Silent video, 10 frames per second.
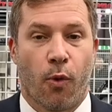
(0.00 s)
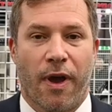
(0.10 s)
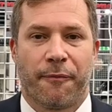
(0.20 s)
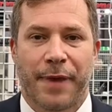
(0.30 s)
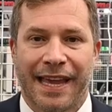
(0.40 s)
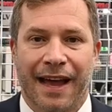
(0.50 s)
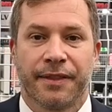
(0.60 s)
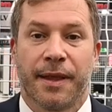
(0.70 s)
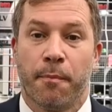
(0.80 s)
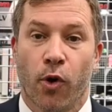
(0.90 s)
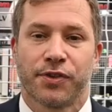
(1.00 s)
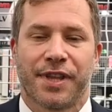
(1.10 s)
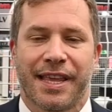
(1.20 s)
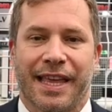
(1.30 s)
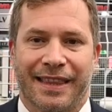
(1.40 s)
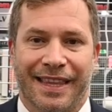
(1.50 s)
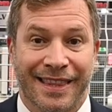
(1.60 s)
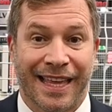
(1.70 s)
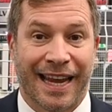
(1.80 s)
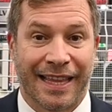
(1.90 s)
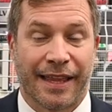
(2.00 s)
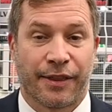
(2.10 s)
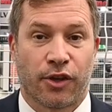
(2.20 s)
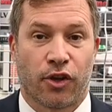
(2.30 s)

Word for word: we have become the most integrated